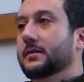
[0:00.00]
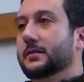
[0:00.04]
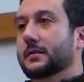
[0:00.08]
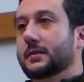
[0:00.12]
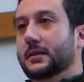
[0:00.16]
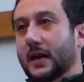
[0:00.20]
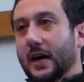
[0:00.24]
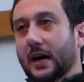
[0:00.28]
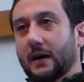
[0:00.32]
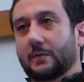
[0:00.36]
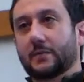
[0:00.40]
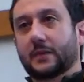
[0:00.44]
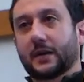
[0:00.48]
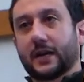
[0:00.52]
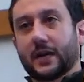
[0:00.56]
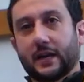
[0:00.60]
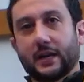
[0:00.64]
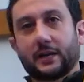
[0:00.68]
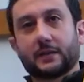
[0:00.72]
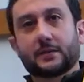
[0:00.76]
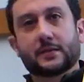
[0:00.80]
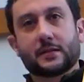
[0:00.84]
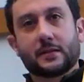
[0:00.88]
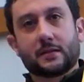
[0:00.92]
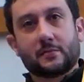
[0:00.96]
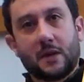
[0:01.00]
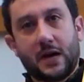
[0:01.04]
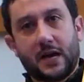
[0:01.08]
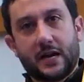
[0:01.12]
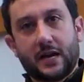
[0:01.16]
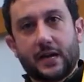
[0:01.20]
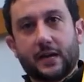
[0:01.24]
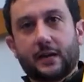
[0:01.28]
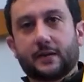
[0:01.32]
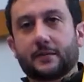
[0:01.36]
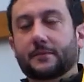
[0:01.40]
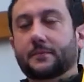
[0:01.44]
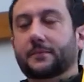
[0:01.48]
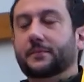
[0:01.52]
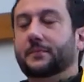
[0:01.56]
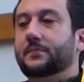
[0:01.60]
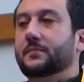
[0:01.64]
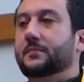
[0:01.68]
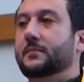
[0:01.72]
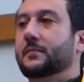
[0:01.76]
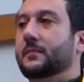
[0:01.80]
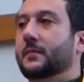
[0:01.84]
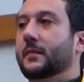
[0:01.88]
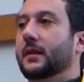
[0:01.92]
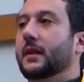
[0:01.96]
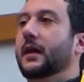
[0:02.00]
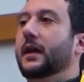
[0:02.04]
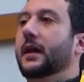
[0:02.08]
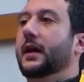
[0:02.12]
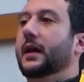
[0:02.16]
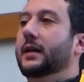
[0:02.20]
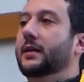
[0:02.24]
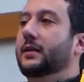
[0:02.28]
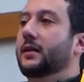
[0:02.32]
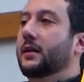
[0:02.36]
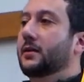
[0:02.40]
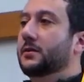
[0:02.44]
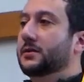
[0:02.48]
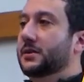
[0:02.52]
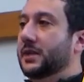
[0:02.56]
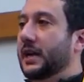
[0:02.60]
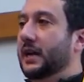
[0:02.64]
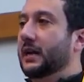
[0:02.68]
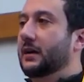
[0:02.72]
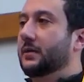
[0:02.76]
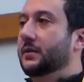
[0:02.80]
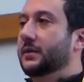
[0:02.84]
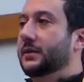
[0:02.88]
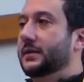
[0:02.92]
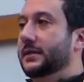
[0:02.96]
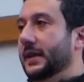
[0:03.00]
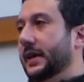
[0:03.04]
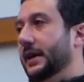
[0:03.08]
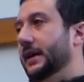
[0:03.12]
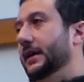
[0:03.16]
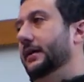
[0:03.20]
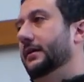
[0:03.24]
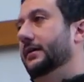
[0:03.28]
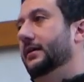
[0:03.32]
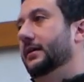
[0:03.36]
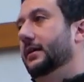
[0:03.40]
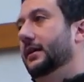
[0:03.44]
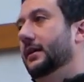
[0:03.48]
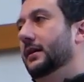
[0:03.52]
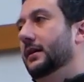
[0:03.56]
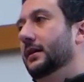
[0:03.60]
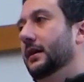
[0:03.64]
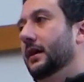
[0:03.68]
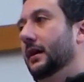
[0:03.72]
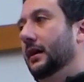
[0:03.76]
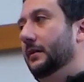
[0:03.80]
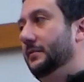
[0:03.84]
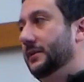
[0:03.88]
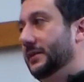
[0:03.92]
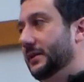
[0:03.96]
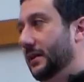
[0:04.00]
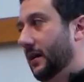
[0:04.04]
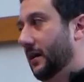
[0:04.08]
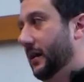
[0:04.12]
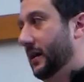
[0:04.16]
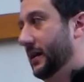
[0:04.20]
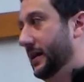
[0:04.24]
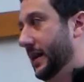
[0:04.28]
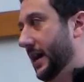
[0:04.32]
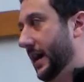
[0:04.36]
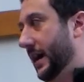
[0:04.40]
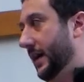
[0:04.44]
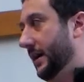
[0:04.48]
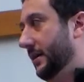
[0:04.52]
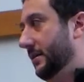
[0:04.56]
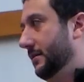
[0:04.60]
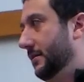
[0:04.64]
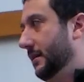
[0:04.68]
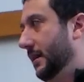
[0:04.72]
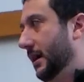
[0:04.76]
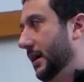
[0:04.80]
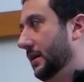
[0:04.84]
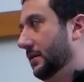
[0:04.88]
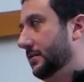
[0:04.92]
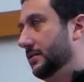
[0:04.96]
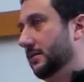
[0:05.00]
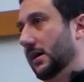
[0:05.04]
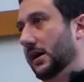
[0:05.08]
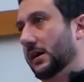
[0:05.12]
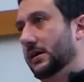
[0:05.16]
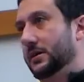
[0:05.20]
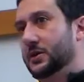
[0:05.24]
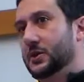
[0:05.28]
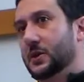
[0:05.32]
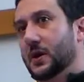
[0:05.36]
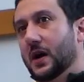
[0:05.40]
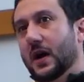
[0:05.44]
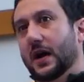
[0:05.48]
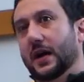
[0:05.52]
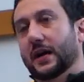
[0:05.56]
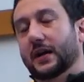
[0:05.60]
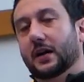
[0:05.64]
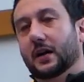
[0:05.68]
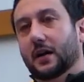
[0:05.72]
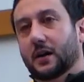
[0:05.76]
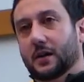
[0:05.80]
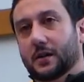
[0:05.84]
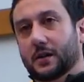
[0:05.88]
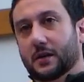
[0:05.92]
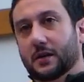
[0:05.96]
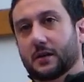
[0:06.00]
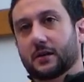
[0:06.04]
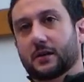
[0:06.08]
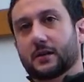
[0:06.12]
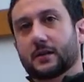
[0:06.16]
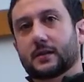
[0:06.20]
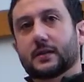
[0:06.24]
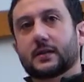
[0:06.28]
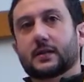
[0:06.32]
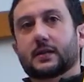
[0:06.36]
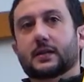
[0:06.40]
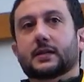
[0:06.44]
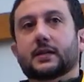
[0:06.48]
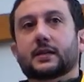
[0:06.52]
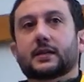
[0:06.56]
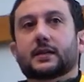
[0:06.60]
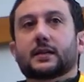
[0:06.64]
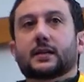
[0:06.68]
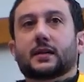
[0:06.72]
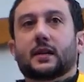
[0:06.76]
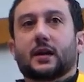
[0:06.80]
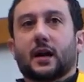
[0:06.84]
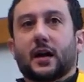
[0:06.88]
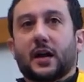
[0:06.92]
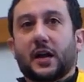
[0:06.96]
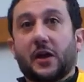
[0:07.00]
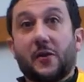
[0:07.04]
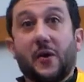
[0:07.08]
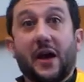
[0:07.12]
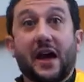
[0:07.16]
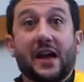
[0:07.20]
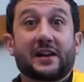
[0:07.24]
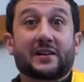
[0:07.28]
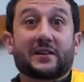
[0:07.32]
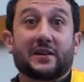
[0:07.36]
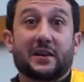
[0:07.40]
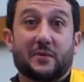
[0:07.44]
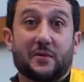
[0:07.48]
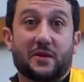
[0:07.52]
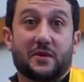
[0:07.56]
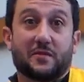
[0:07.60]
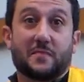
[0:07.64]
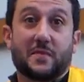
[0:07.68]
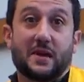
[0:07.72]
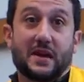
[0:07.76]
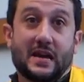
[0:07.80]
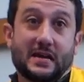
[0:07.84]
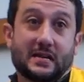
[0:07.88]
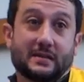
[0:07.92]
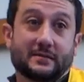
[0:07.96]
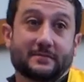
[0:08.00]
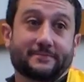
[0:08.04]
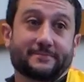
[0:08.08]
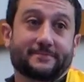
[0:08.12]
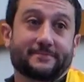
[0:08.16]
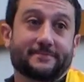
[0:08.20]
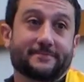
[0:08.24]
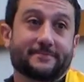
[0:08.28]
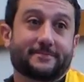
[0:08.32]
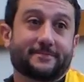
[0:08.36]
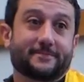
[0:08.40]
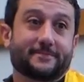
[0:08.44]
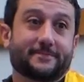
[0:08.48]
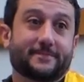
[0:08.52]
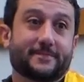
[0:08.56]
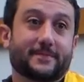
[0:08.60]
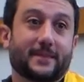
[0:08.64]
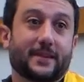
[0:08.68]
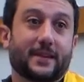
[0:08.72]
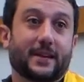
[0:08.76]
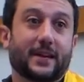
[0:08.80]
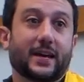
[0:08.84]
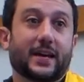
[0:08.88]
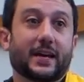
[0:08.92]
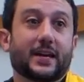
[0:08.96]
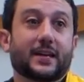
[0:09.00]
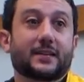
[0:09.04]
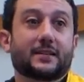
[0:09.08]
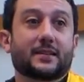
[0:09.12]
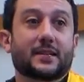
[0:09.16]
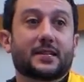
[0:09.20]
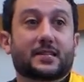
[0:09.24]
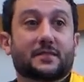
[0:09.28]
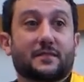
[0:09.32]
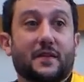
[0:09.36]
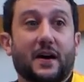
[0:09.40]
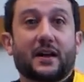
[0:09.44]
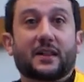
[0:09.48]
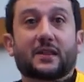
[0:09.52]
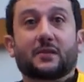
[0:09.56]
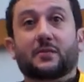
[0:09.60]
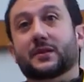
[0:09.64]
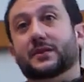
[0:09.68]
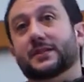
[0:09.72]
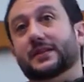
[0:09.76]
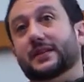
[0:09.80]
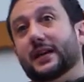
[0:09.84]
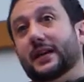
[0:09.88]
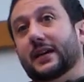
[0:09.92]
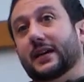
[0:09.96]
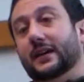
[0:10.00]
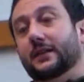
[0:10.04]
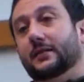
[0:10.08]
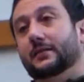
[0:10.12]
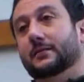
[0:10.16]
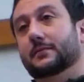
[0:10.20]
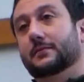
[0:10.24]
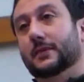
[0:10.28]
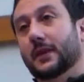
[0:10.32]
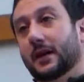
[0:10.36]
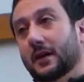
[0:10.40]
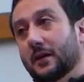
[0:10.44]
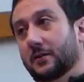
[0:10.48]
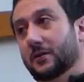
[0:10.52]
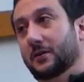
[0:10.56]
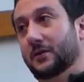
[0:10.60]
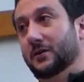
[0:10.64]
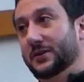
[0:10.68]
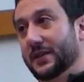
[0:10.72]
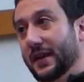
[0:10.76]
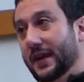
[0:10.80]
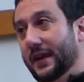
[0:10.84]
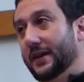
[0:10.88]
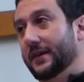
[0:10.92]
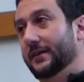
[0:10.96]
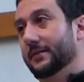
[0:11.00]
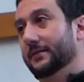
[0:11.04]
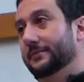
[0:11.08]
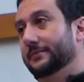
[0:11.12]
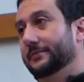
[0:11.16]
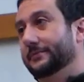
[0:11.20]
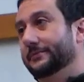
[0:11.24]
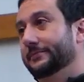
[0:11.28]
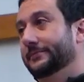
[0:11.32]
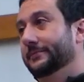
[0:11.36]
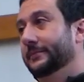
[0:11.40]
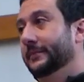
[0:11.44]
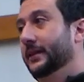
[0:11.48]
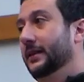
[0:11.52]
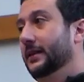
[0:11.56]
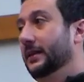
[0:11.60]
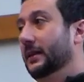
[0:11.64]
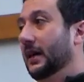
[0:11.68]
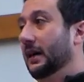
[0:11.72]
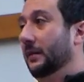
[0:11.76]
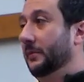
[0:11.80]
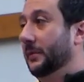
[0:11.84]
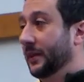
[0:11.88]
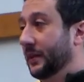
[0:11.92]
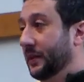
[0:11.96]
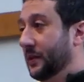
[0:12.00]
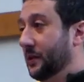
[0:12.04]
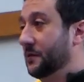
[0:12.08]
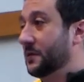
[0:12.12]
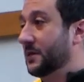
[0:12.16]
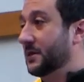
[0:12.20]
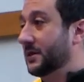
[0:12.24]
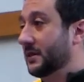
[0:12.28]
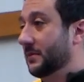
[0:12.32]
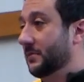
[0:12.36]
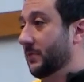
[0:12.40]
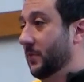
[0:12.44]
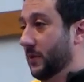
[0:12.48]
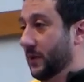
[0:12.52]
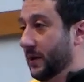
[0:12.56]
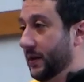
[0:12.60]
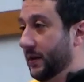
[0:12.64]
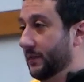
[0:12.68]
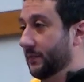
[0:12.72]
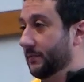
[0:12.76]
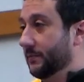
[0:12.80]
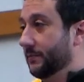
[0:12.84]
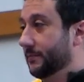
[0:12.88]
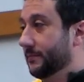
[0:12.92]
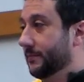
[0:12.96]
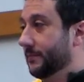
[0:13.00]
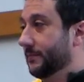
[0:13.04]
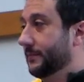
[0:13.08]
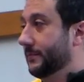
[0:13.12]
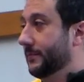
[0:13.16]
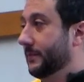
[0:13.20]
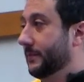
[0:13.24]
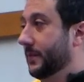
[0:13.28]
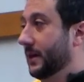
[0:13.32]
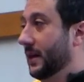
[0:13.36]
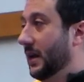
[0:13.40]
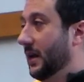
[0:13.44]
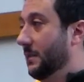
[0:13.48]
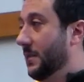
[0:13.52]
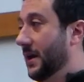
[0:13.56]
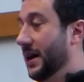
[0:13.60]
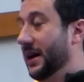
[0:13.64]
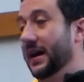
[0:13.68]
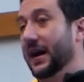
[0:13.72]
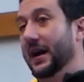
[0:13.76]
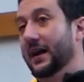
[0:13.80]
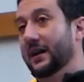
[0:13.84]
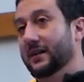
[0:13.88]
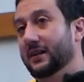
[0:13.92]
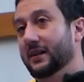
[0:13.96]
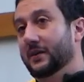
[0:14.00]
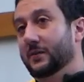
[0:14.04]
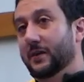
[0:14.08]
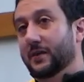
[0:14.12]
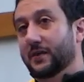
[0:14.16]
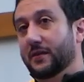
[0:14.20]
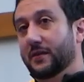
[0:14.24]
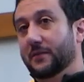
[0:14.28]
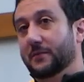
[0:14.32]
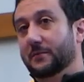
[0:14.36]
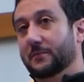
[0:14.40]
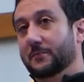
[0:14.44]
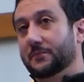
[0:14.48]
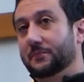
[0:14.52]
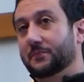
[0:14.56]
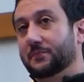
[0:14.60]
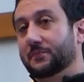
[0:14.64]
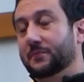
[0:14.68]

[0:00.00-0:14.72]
stop getting so muddy." And Hosea would say, "I'm sorry, Dad. I'll try harder. Are you angry with me?" And his father would say, "No, Hosea. I'm a little disappointed, but I'm not angry with you."